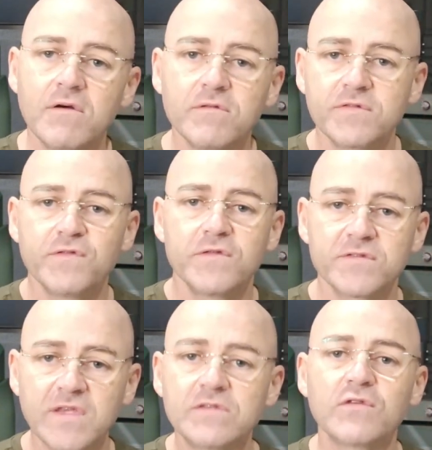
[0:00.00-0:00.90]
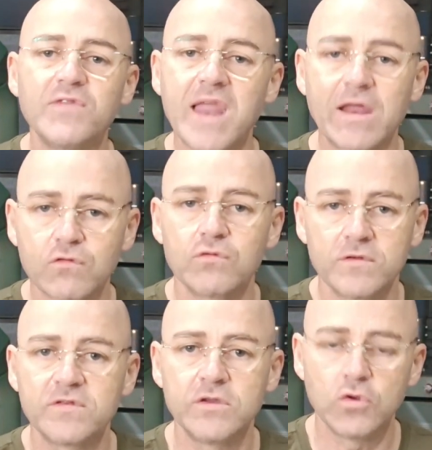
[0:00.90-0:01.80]
sense of
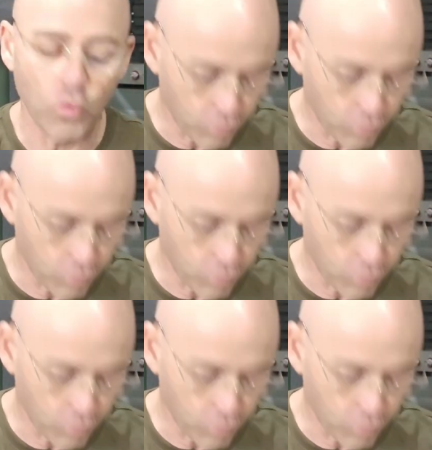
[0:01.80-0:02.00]
naturalness in your